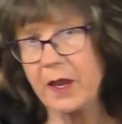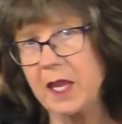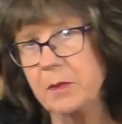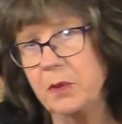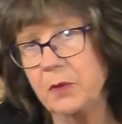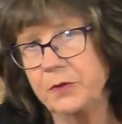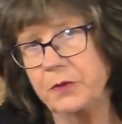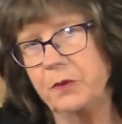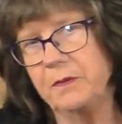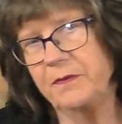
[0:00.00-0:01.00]
able
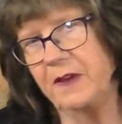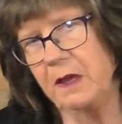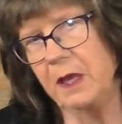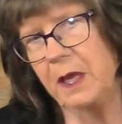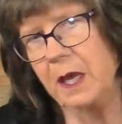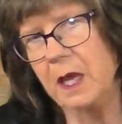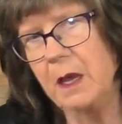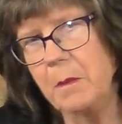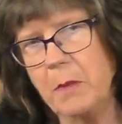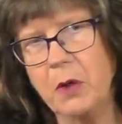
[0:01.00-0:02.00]
to
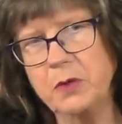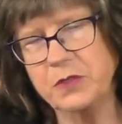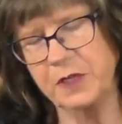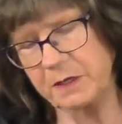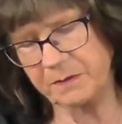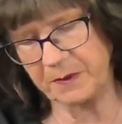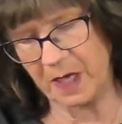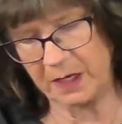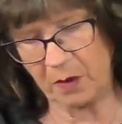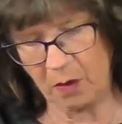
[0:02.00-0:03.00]
define most, if
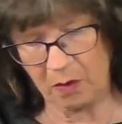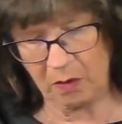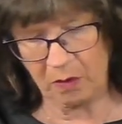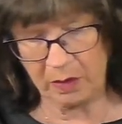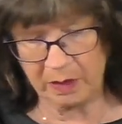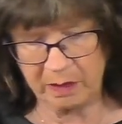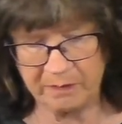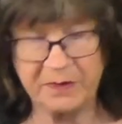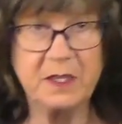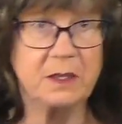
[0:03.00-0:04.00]
not all,
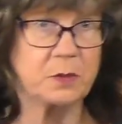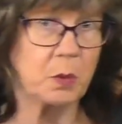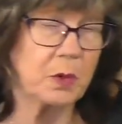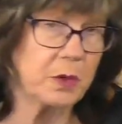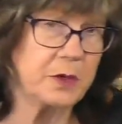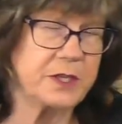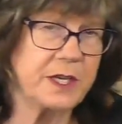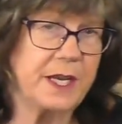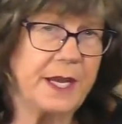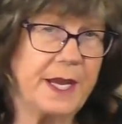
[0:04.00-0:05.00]
of these words
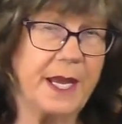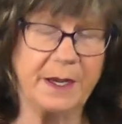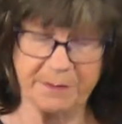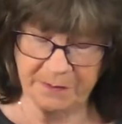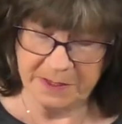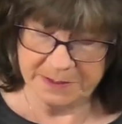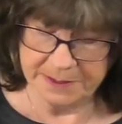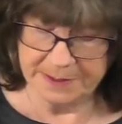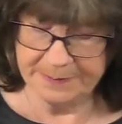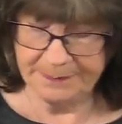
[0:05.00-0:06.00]
and
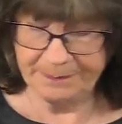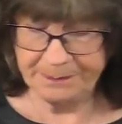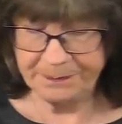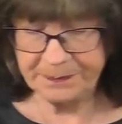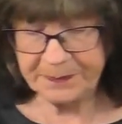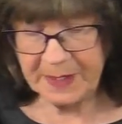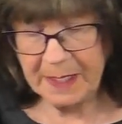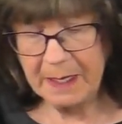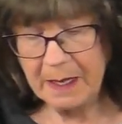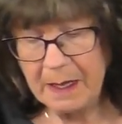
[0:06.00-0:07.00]
phrases.
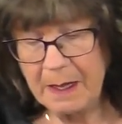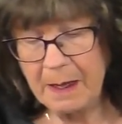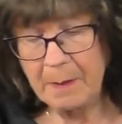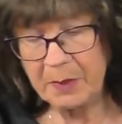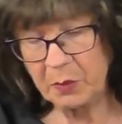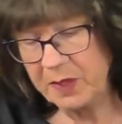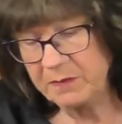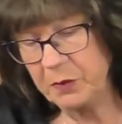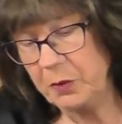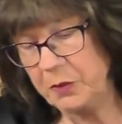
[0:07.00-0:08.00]
But we
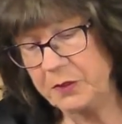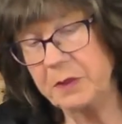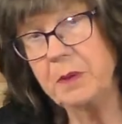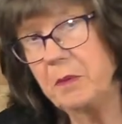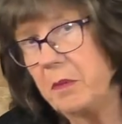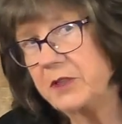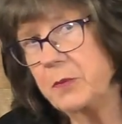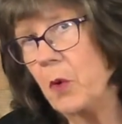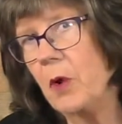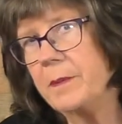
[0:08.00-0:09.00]
have learned much
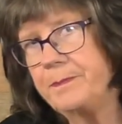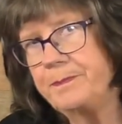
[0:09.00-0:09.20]
more.